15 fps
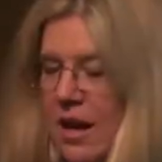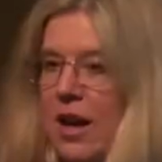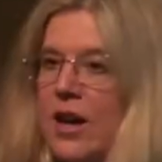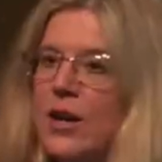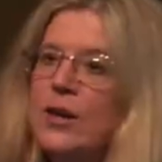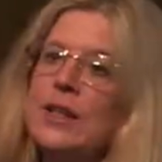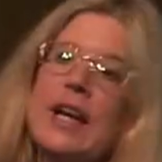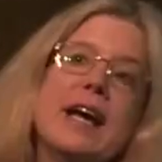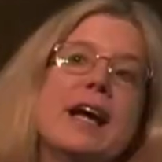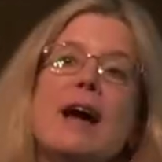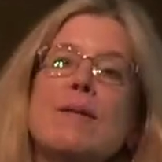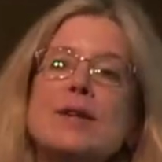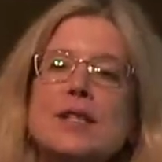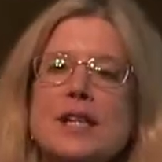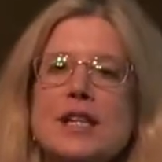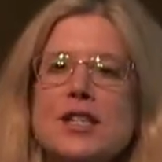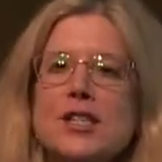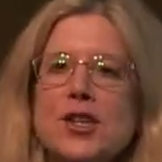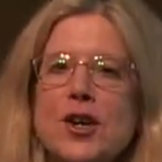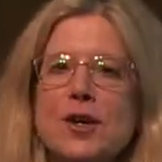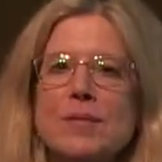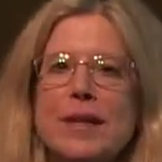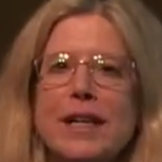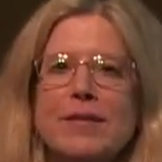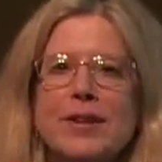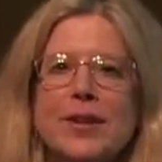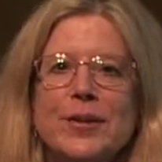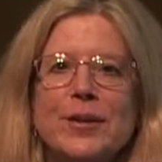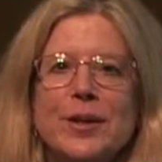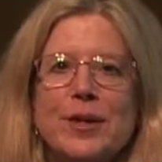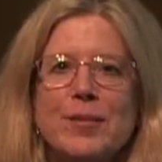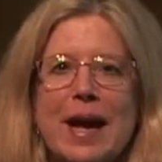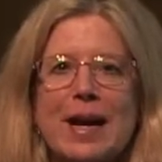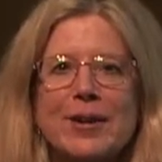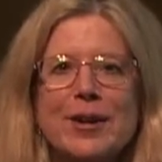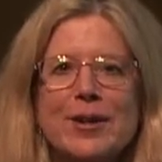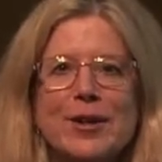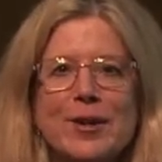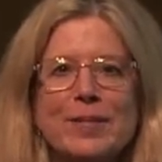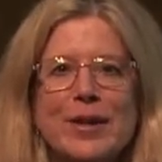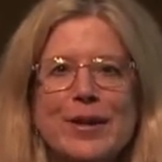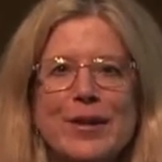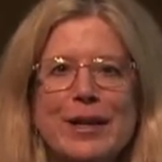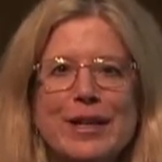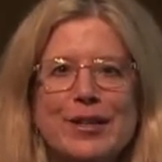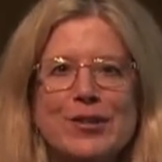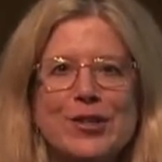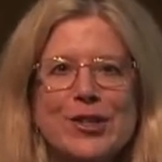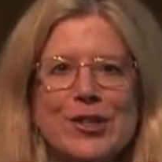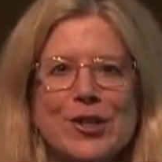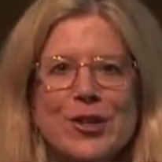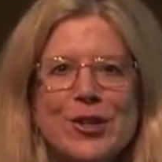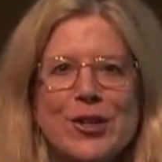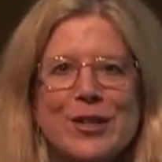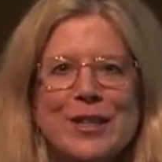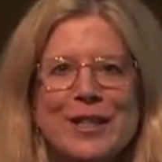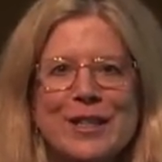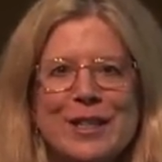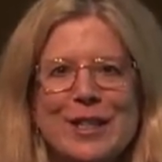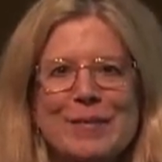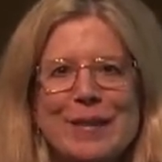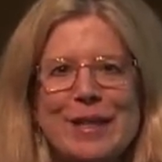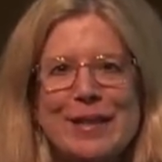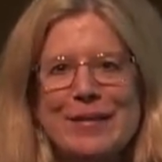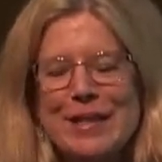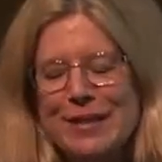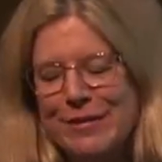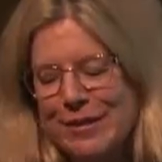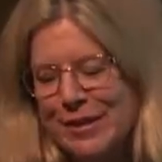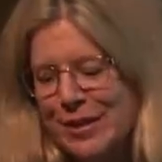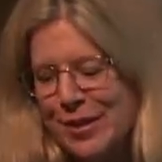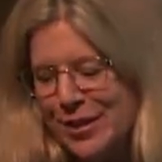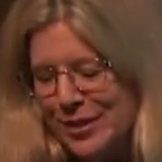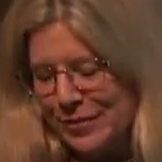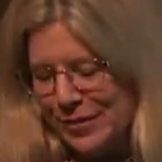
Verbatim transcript: Okay, I was going to start by giving you a little background on Mira, and you just heard a little bit of it, for those of